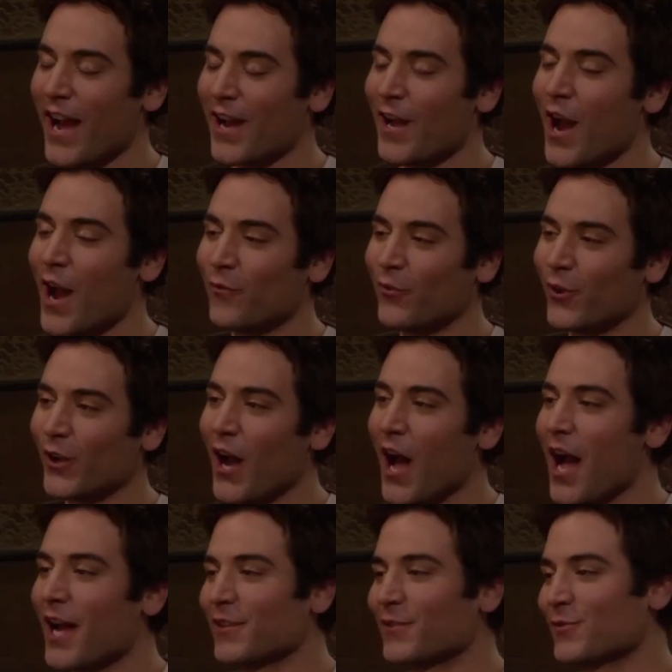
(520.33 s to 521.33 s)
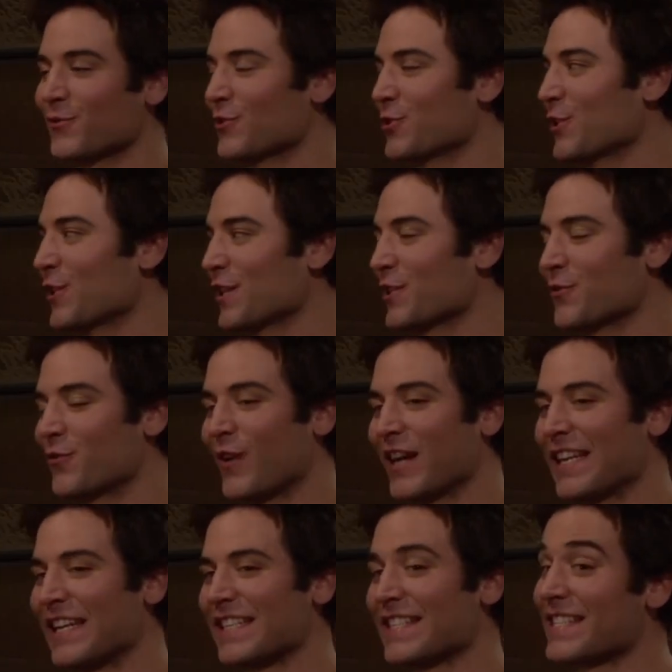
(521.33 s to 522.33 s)
I forgot. She thinks
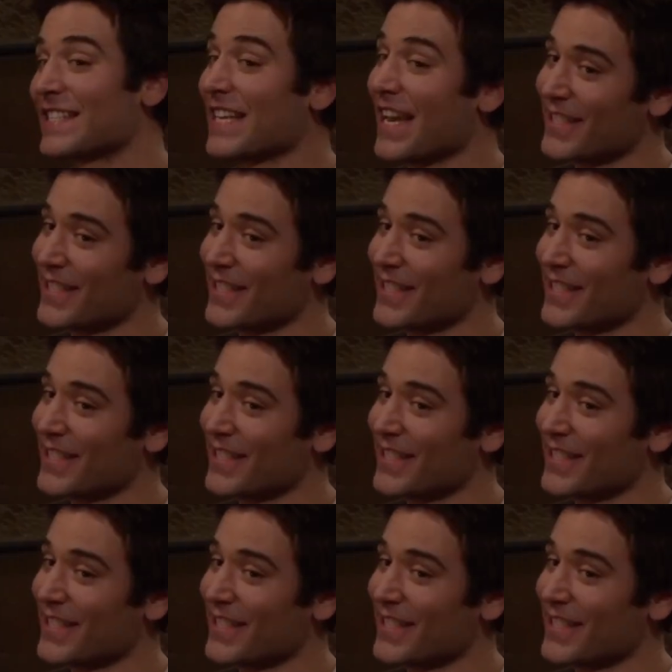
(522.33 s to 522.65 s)
fighting's